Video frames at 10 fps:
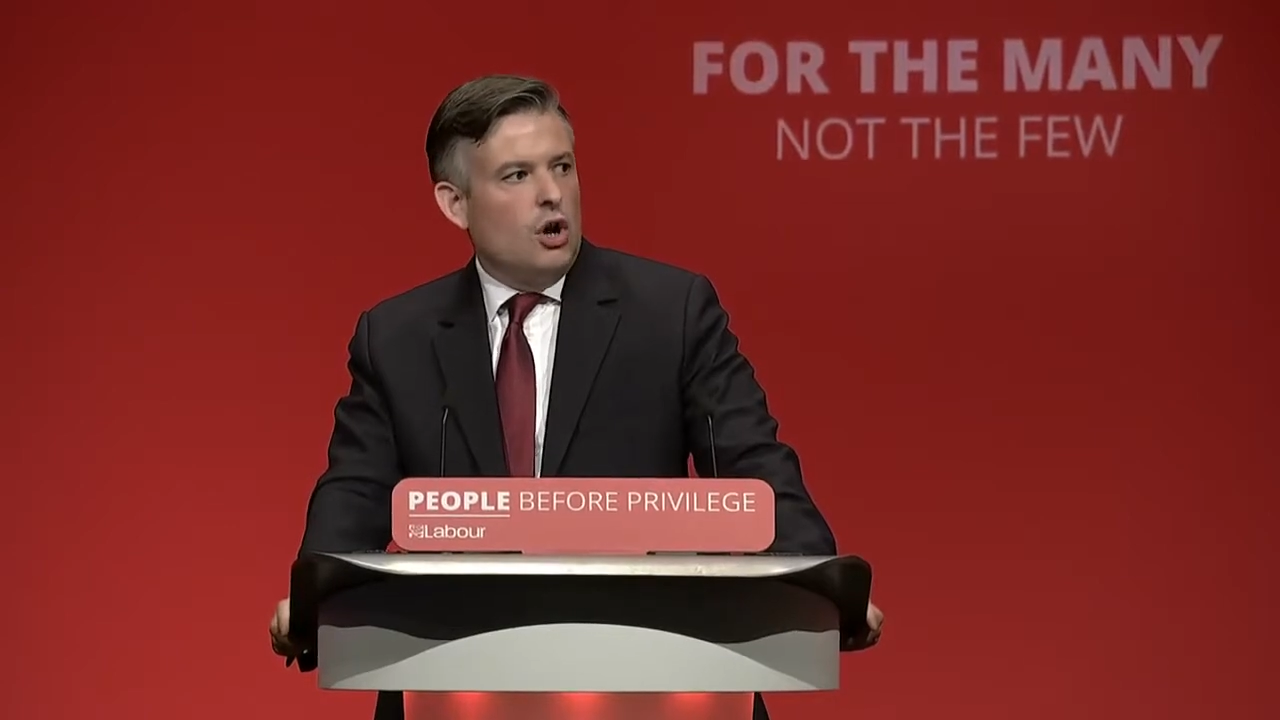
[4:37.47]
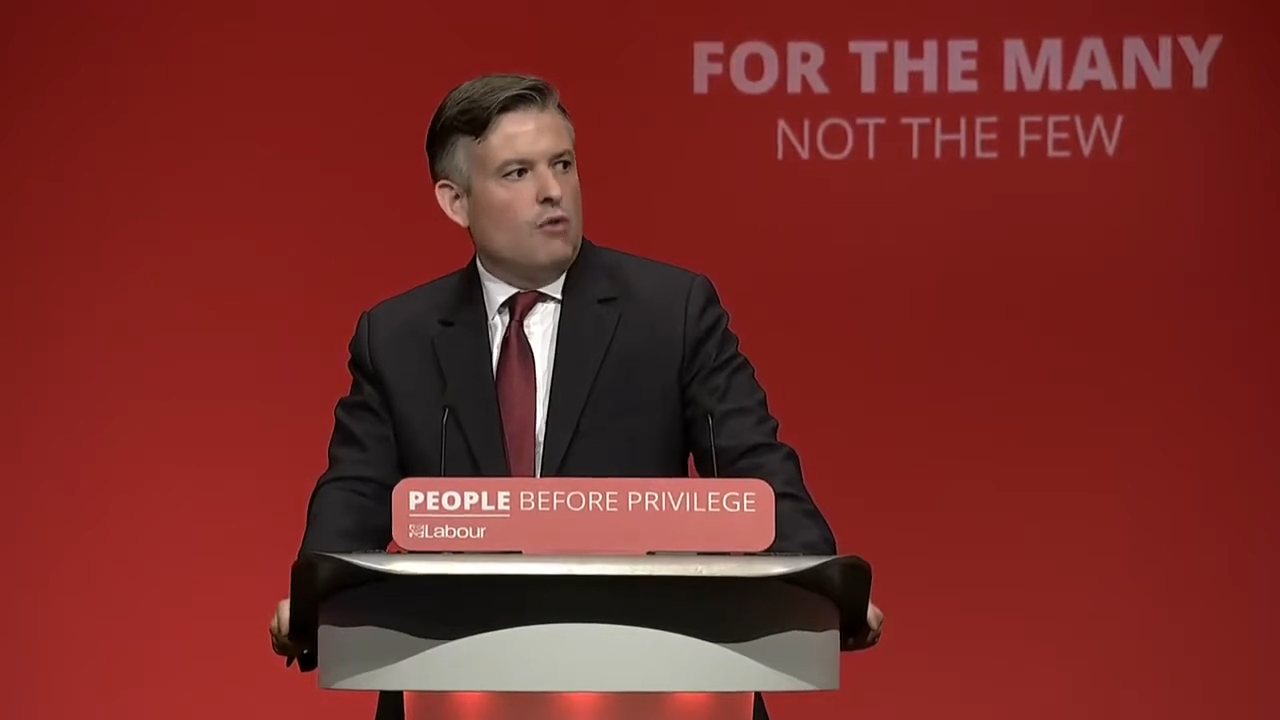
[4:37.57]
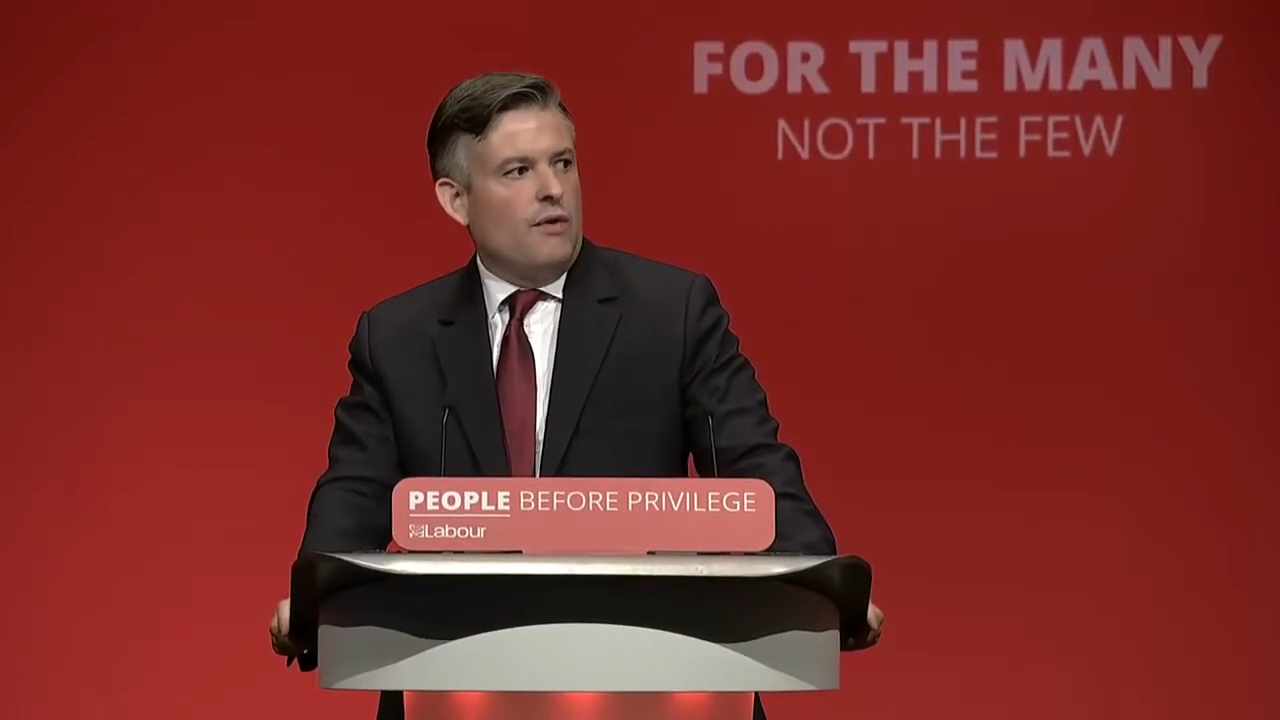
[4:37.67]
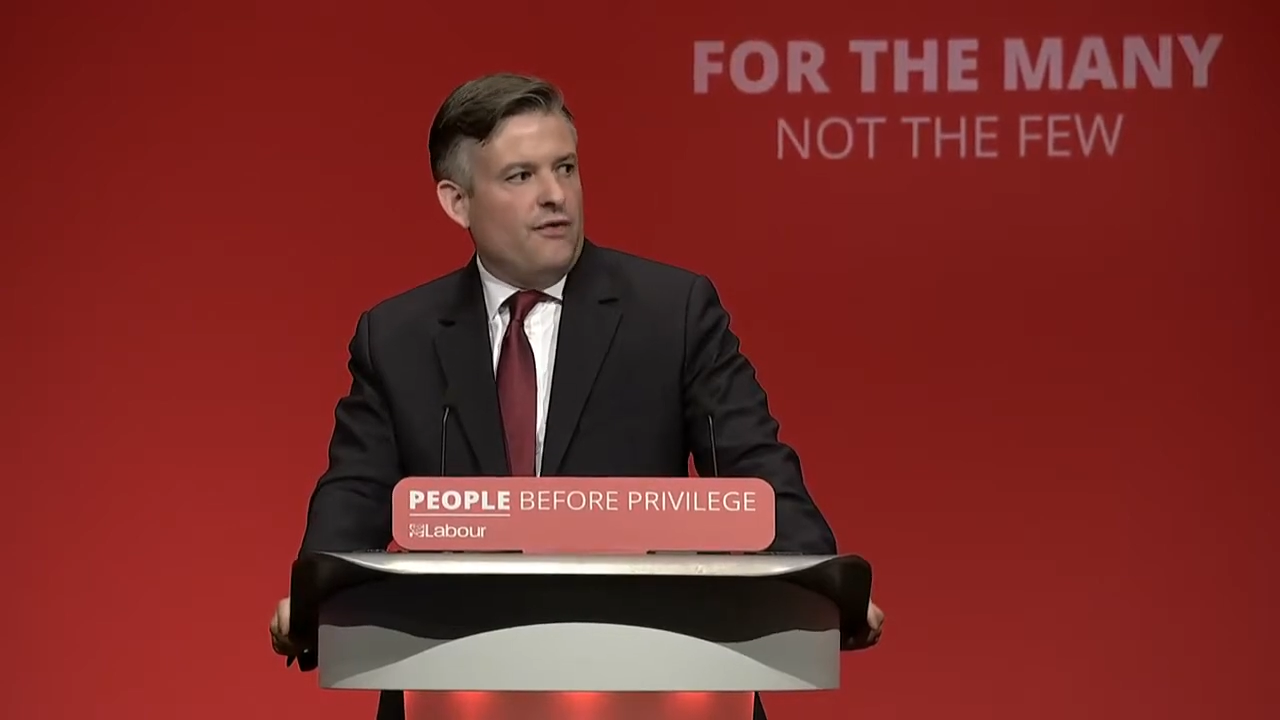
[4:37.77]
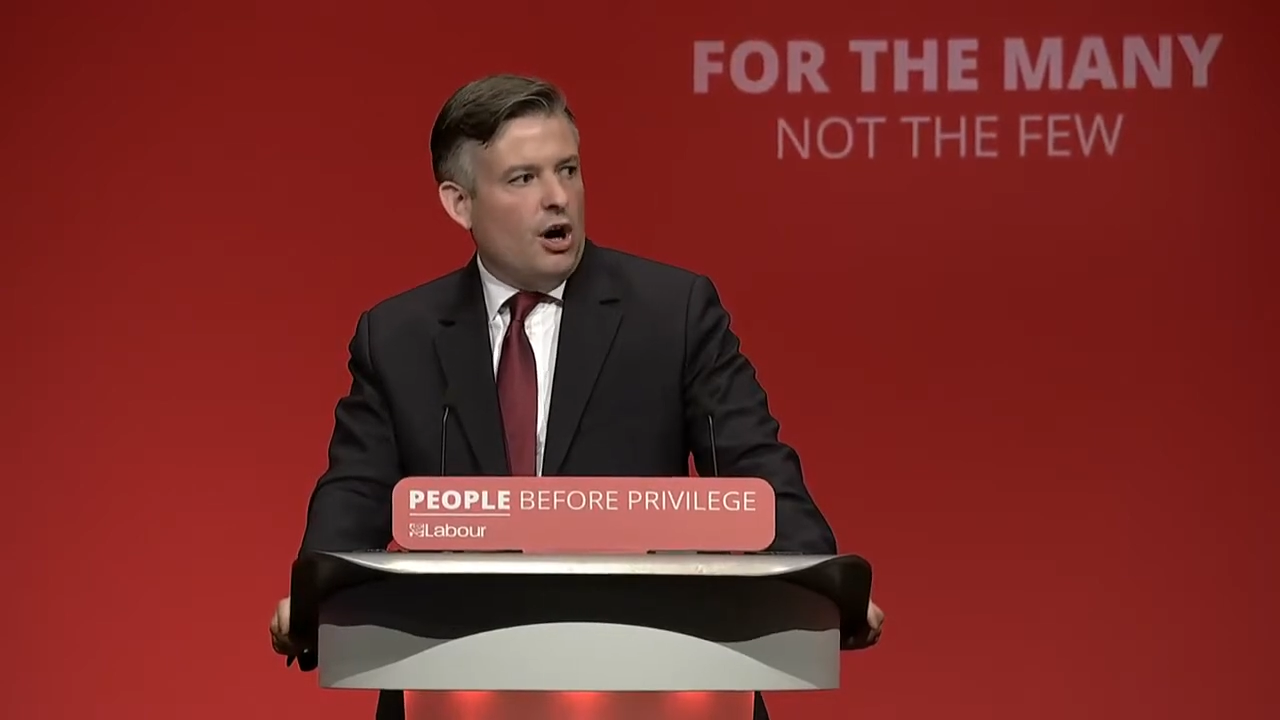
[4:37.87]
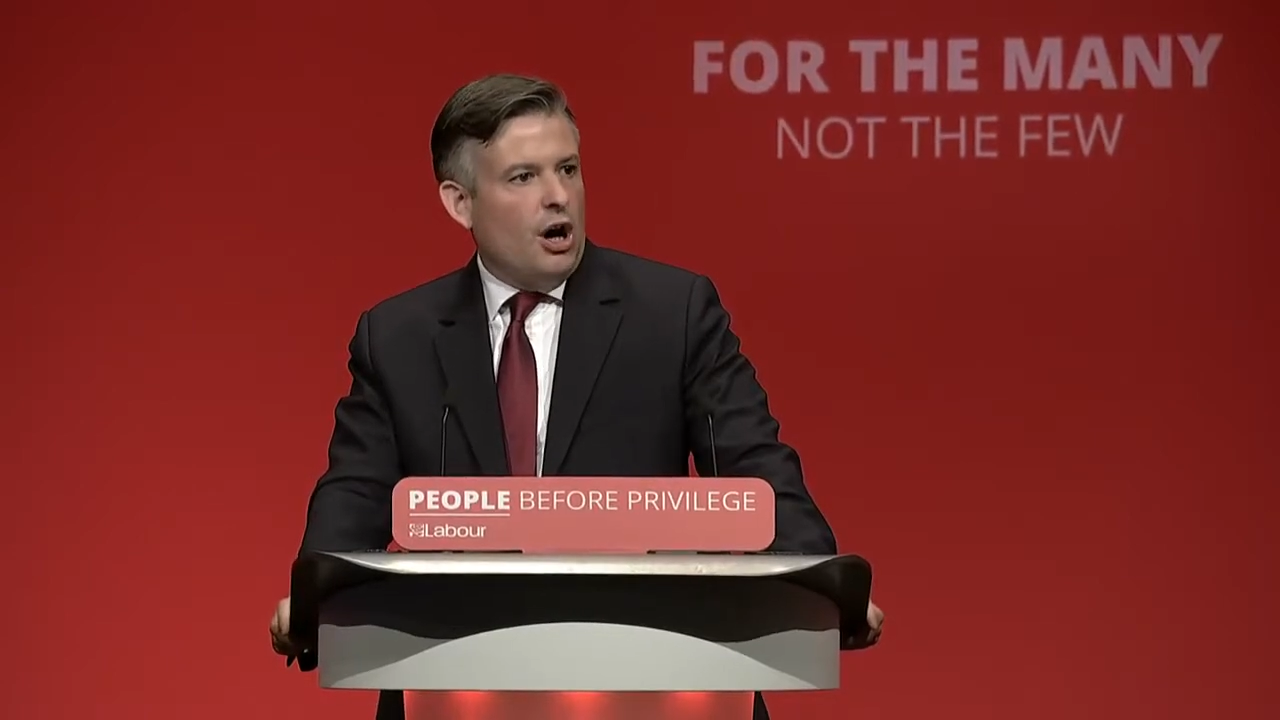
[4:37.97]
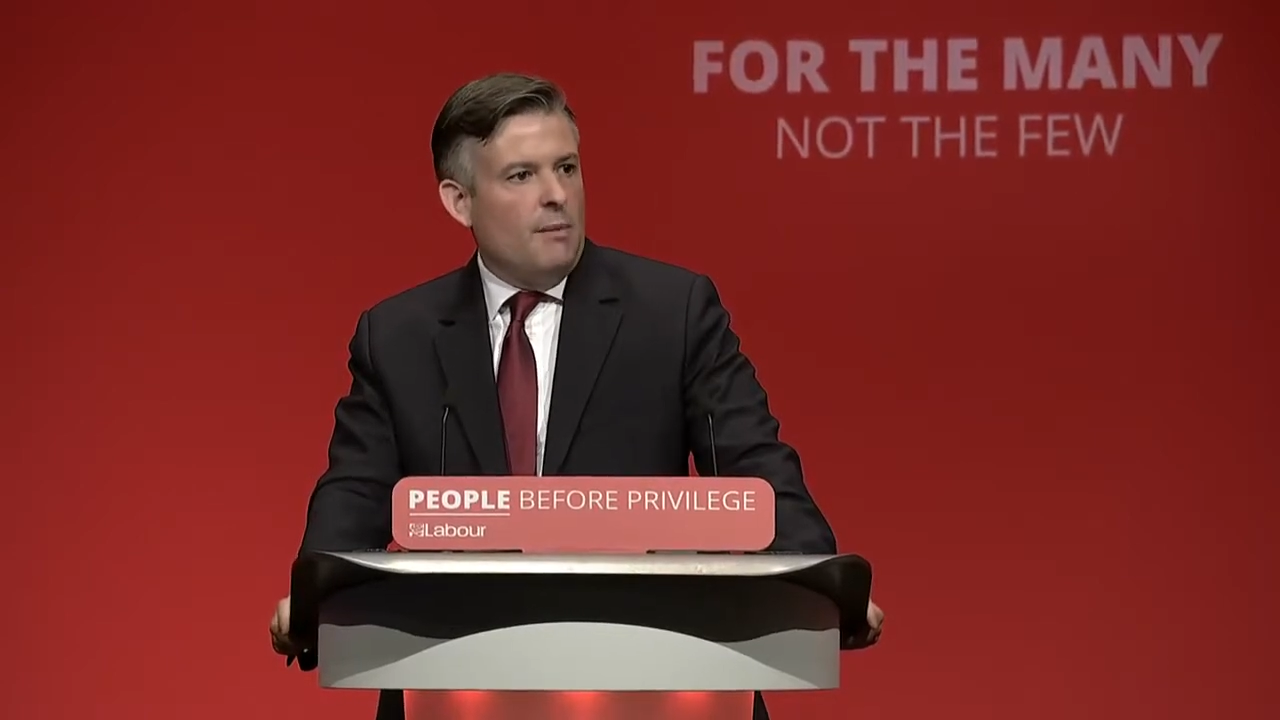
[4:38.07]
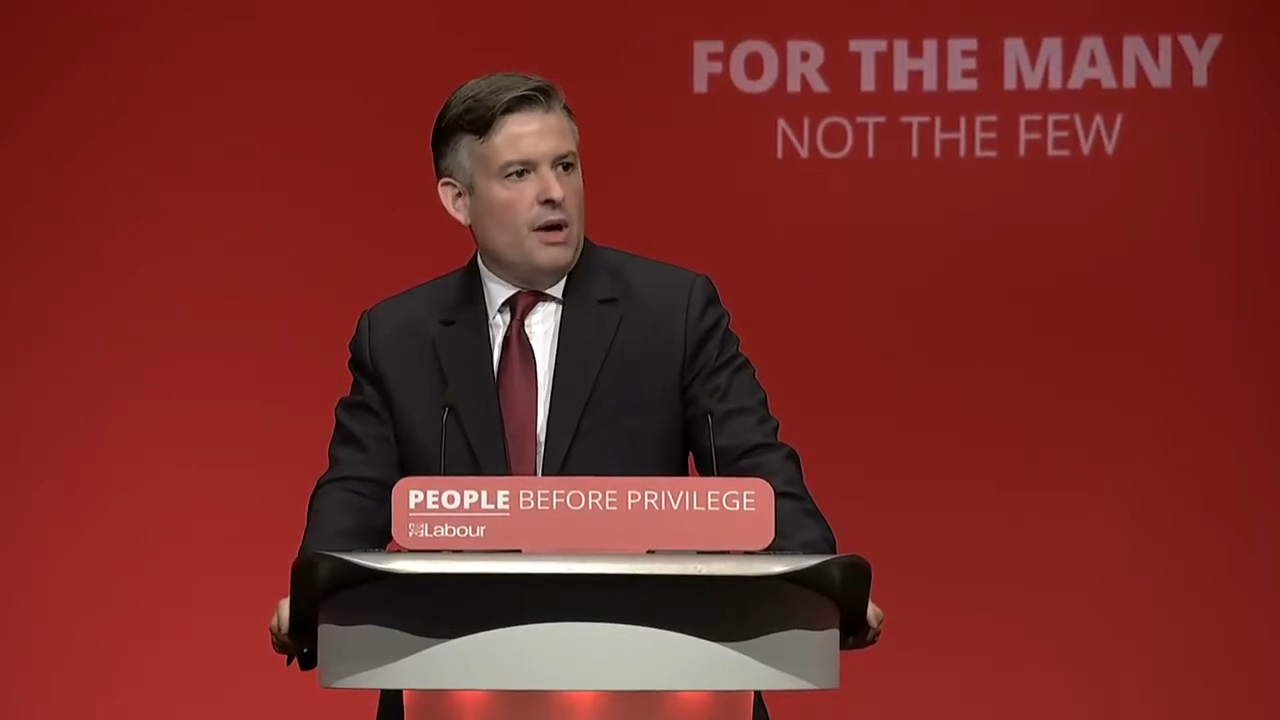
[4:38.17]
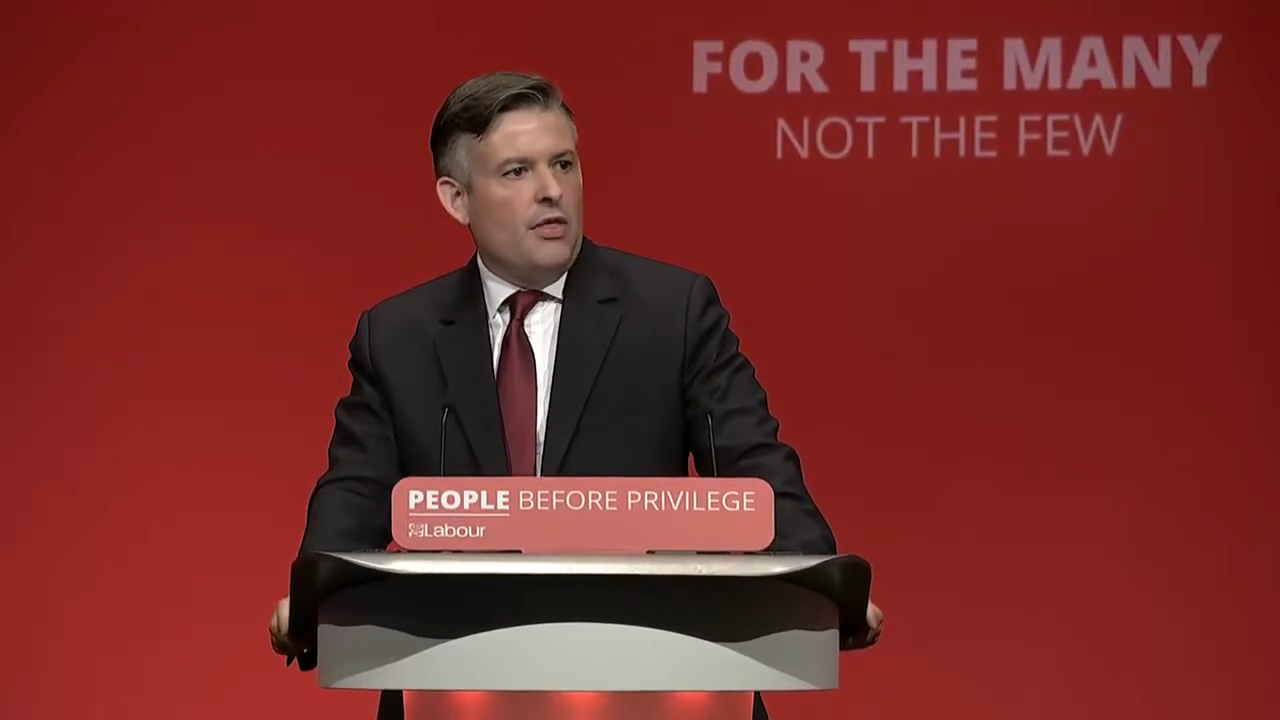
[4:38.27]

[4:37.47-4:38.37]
reform